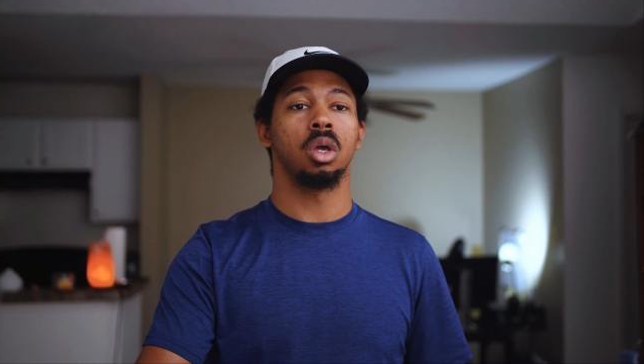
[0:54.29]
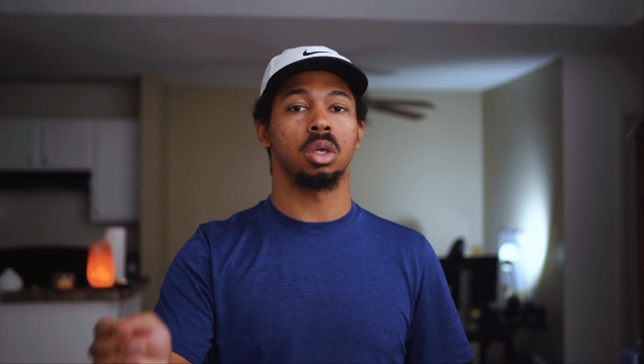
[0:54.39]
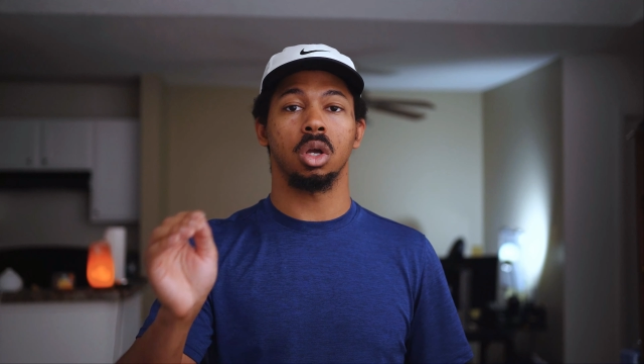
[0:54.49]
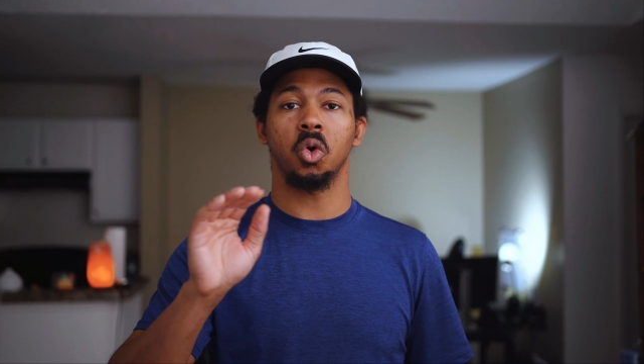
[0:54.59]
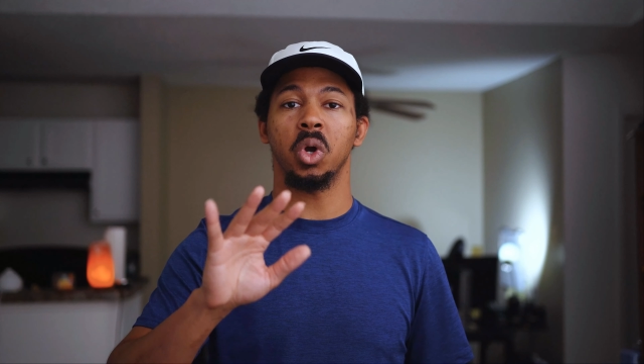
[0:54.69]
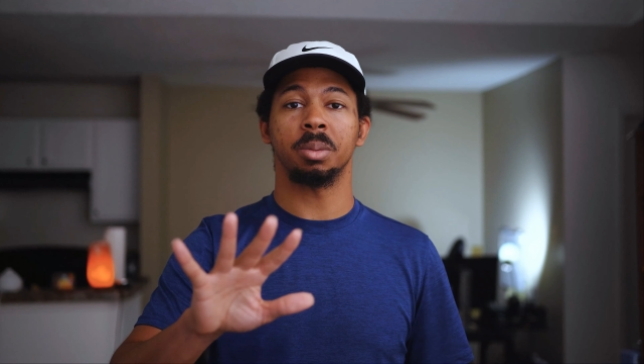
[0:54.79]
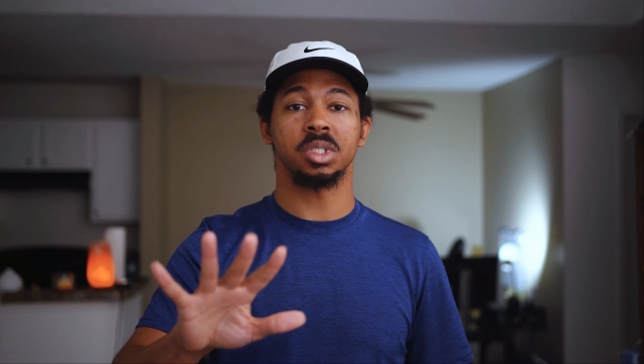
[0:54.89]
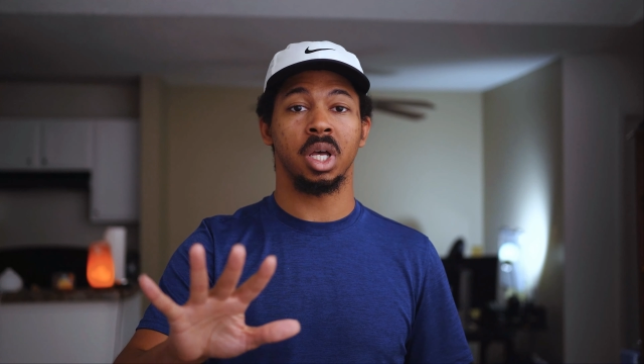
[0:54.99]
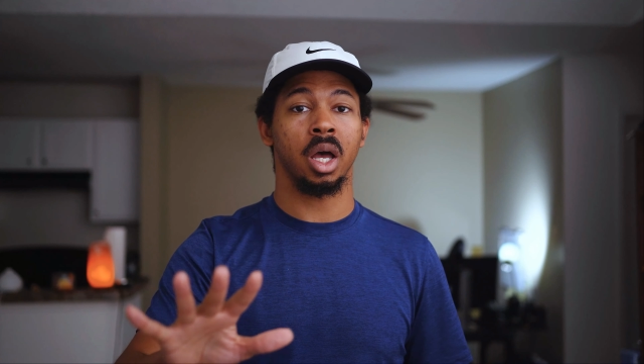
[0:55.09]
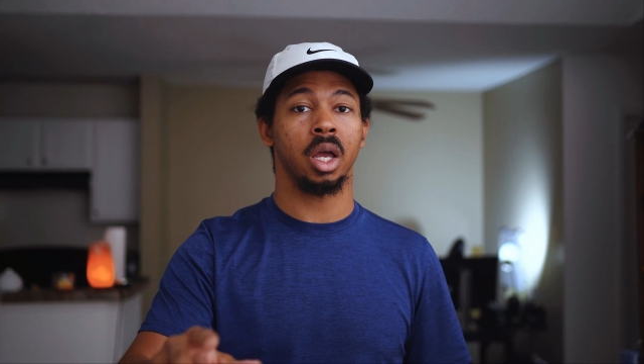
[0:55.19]
your
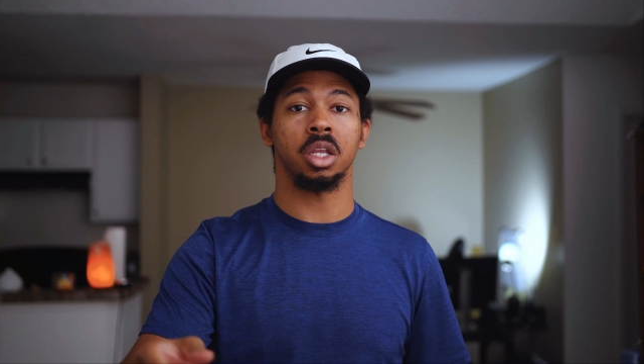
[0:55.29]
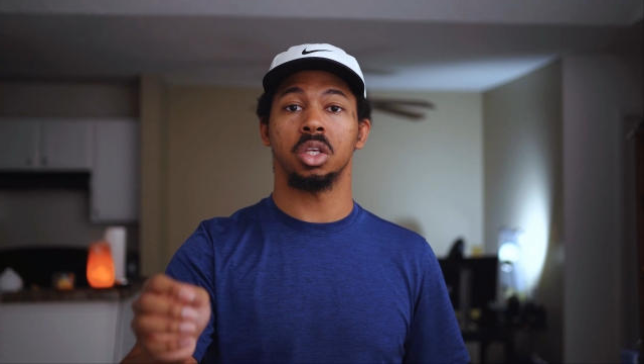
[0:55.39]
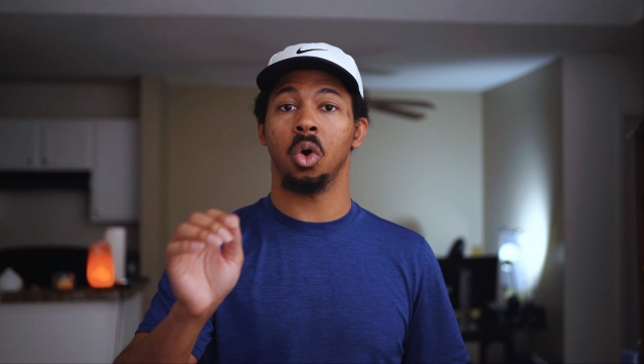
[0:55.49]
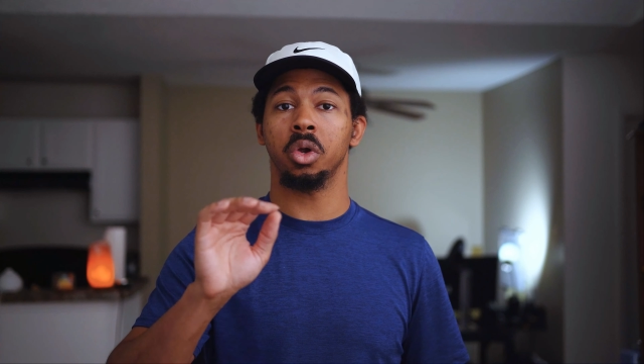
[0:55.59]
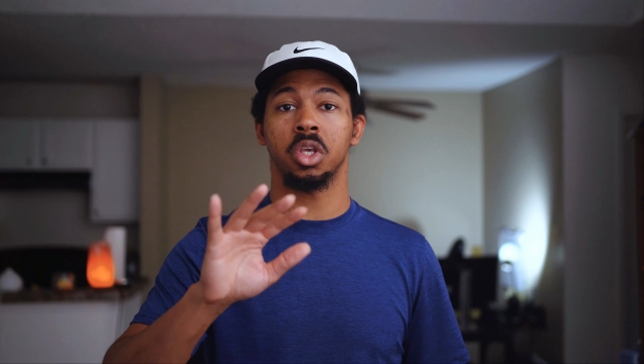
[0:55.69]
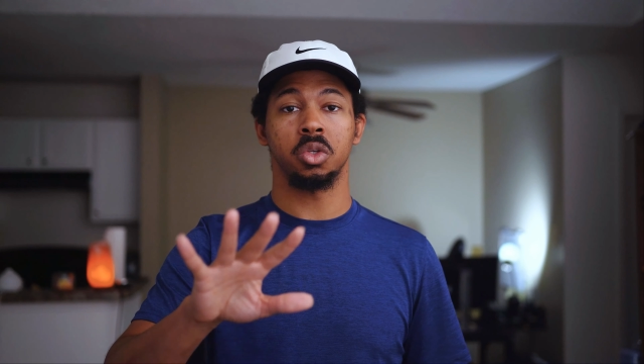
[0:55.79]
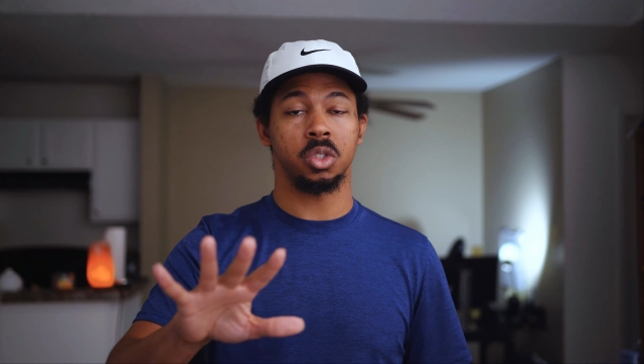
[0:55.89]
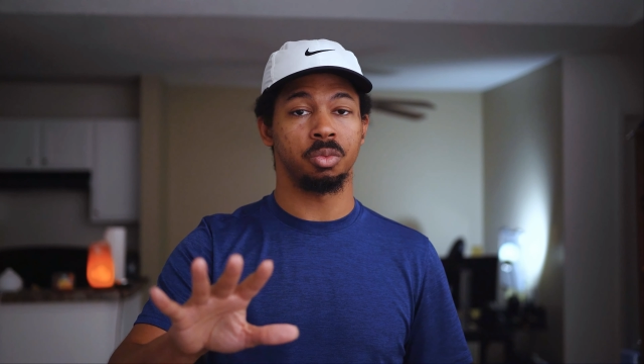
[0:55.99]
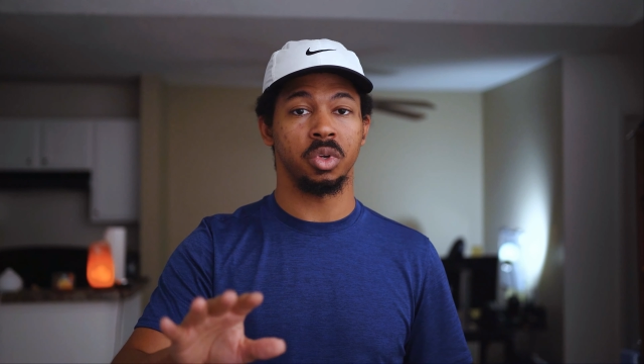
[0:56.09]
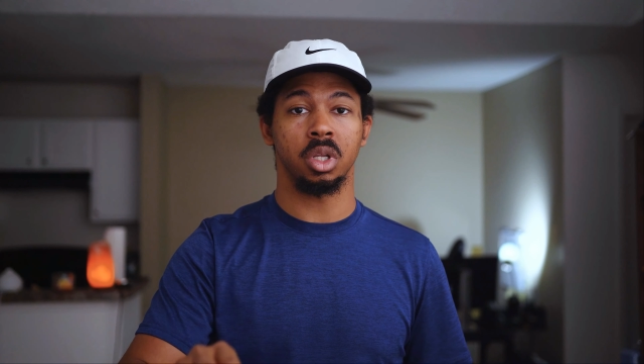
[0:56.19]
website, your
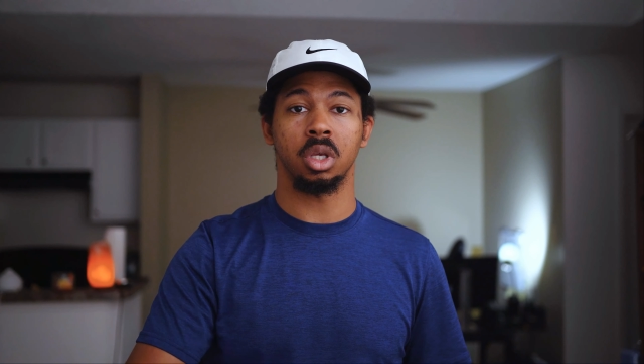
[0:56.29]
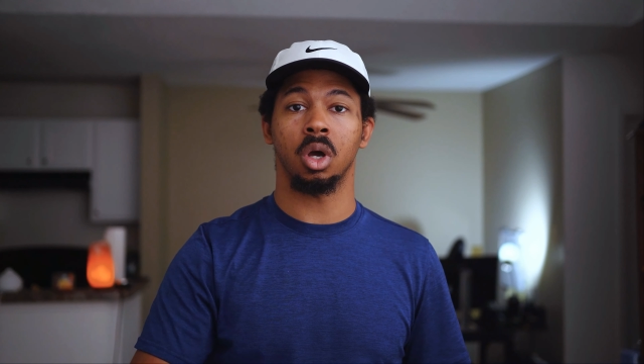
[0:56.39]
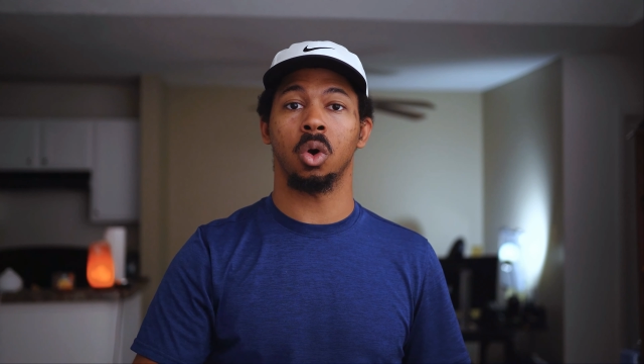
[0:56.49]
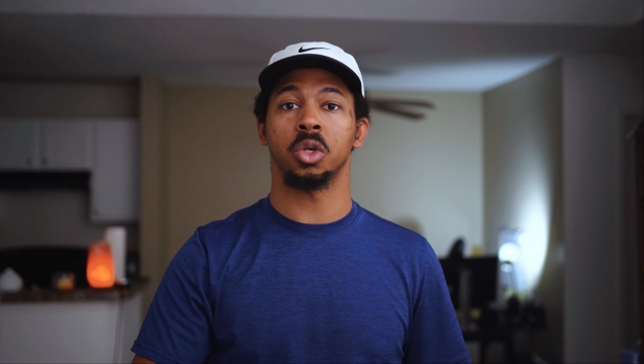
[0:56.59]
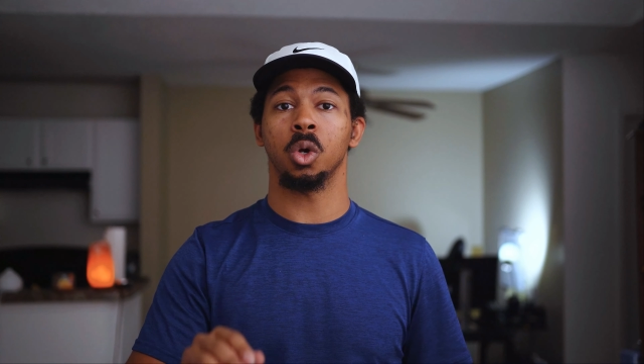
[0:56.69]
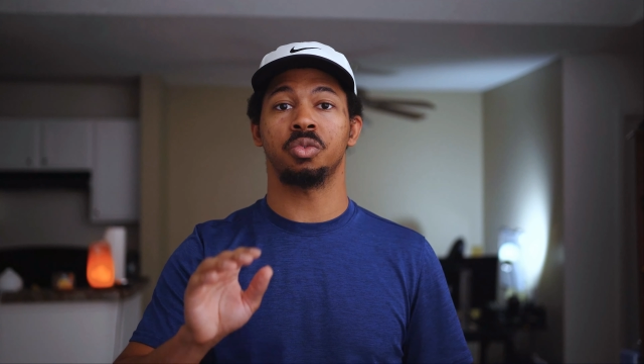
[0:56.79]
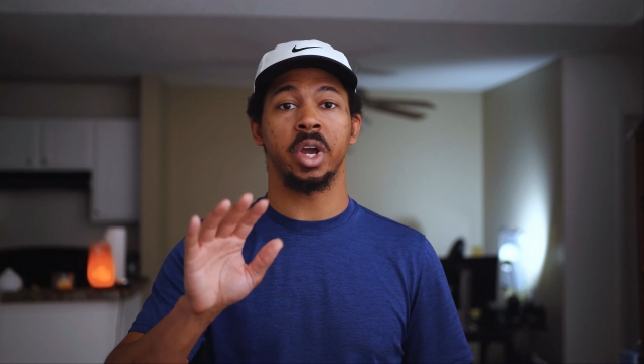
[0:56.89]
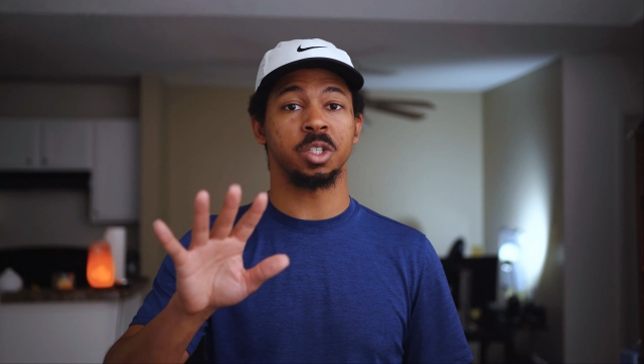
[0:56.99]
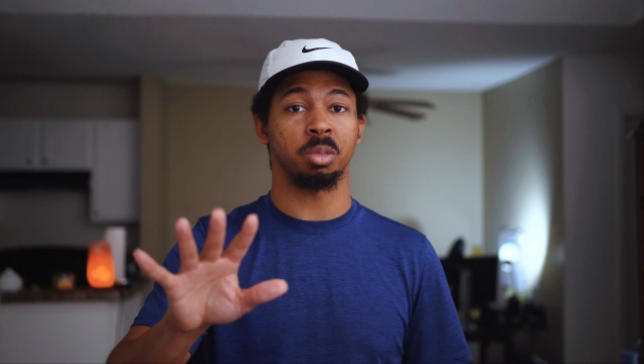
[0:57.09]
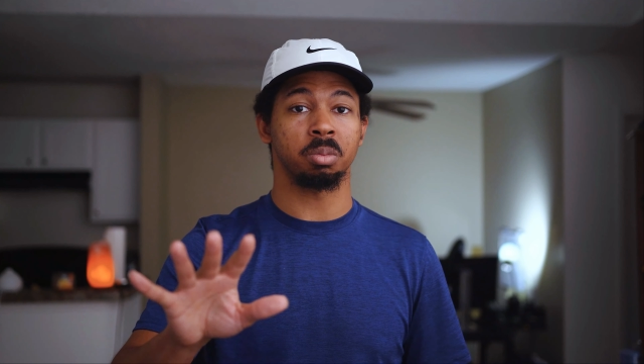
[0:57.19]
YouTube video, your
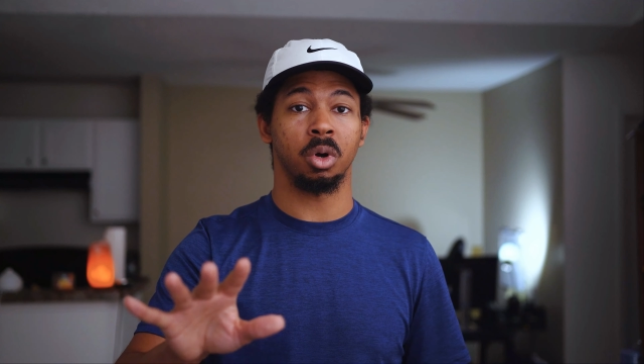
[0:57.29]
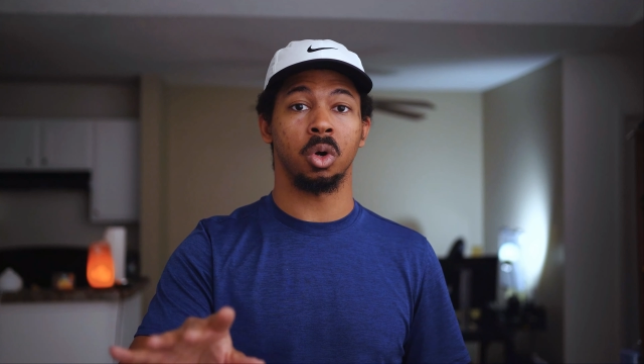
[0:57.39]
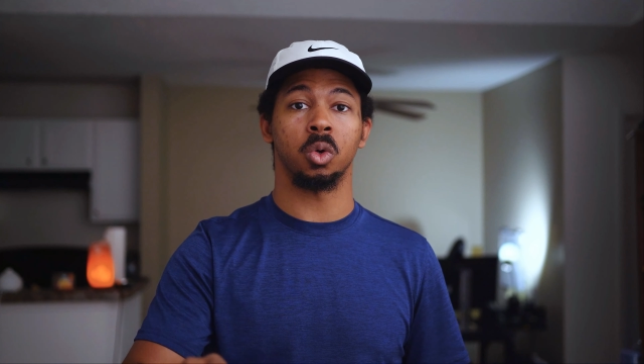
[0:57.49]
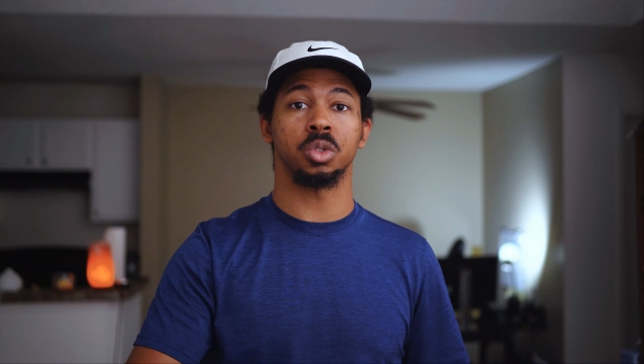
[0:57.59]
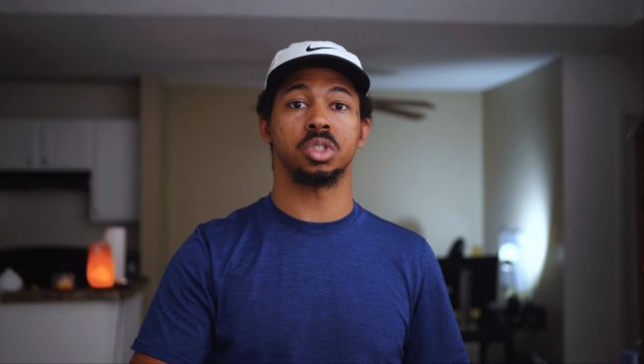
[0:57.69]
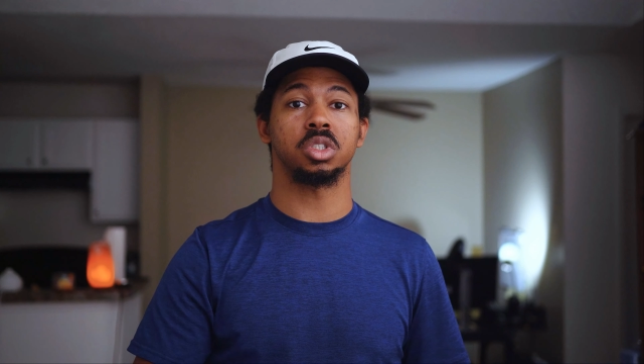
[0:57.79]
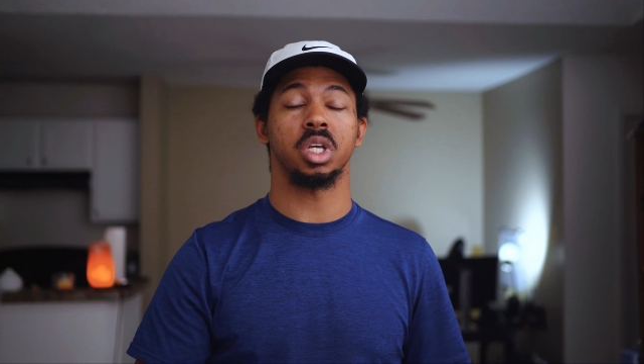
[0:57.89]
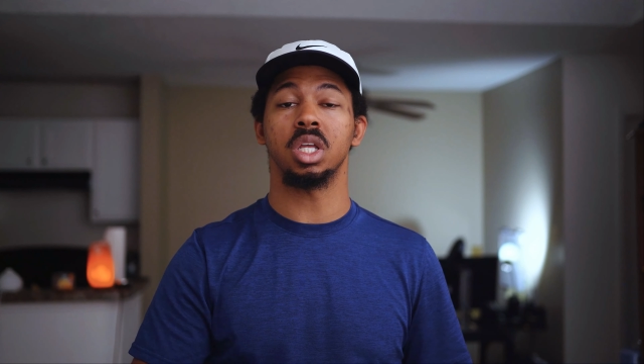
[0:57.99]
Facebook posts,